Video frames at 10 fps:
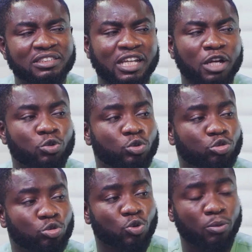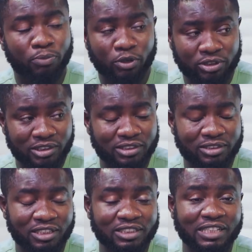they are good to go. But
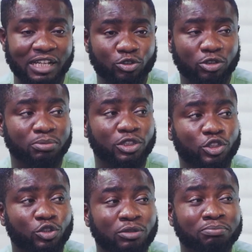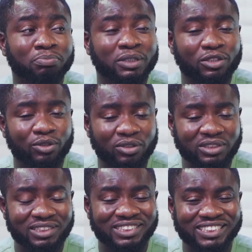it cannot be cured
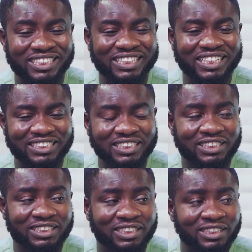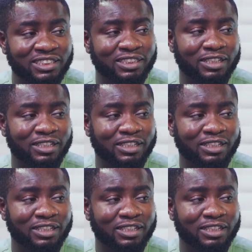because it's a genetic disease.